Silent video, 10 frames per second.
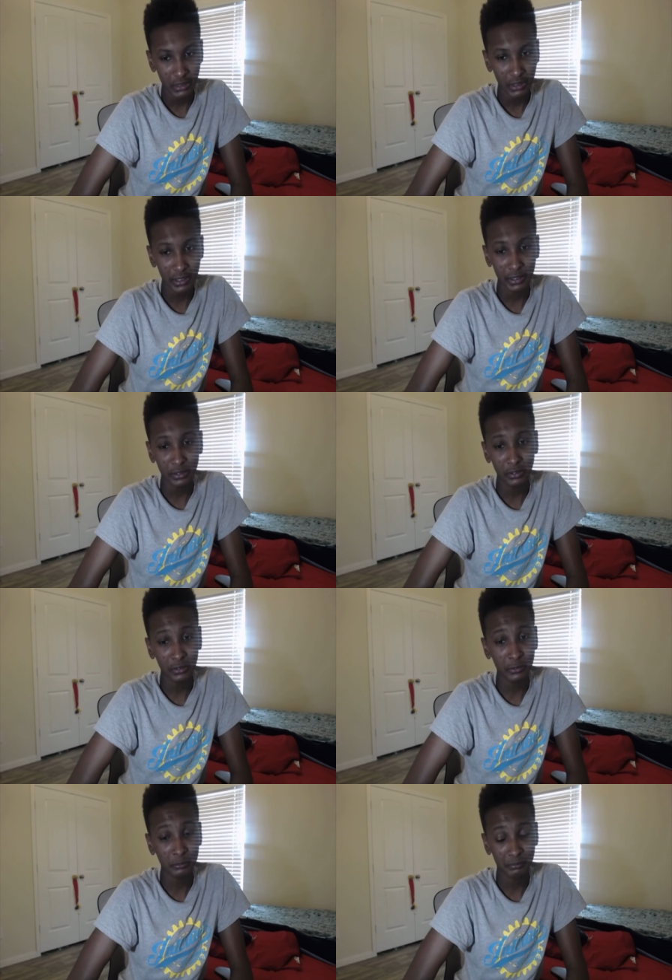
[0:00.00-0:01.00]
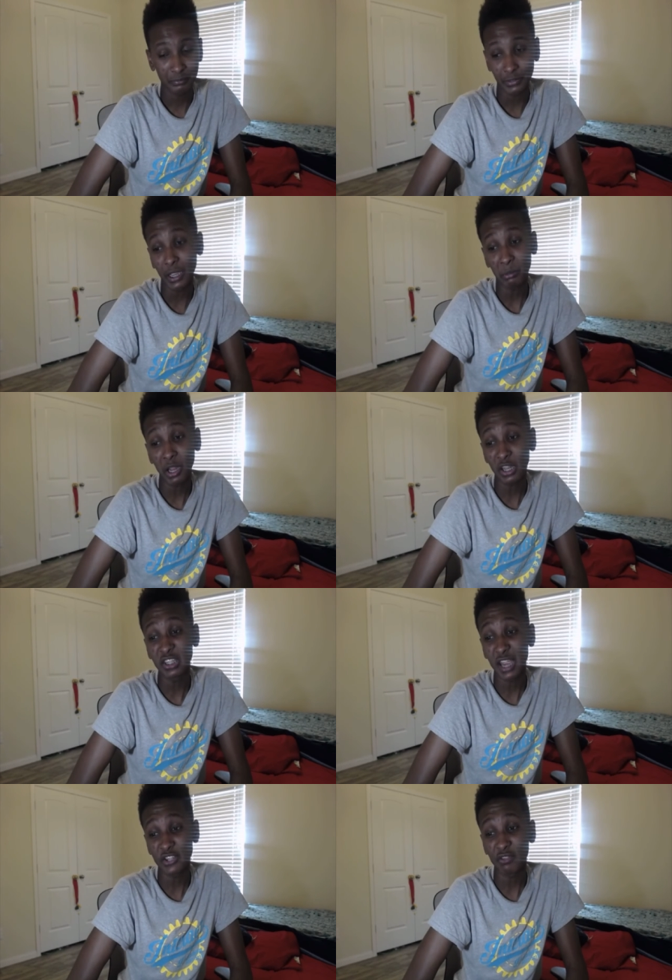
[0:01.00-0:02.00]
And um, yeah, I'm calling
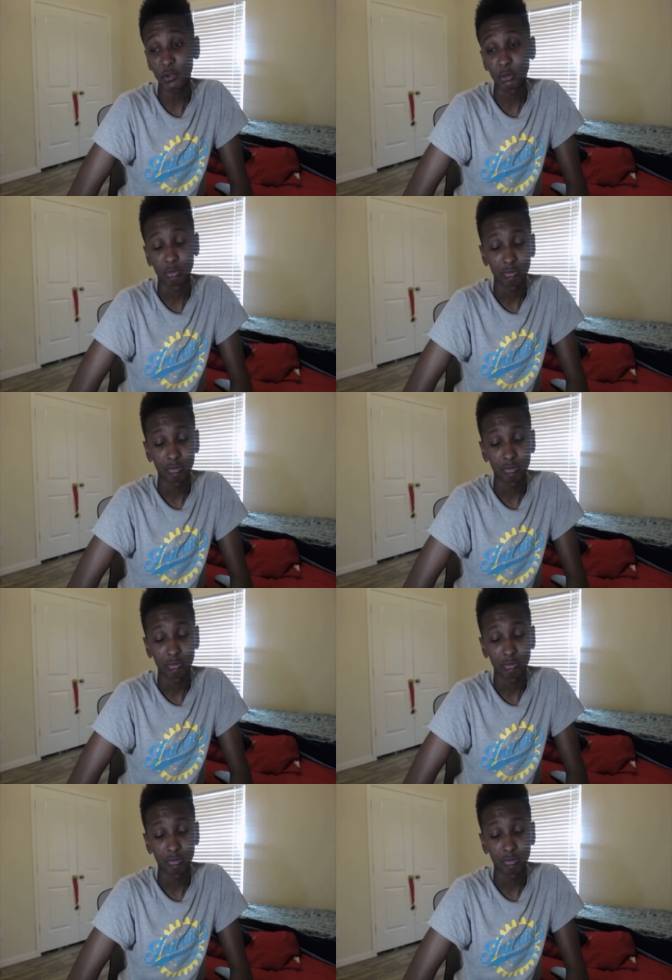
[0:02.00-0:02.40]
deja vu.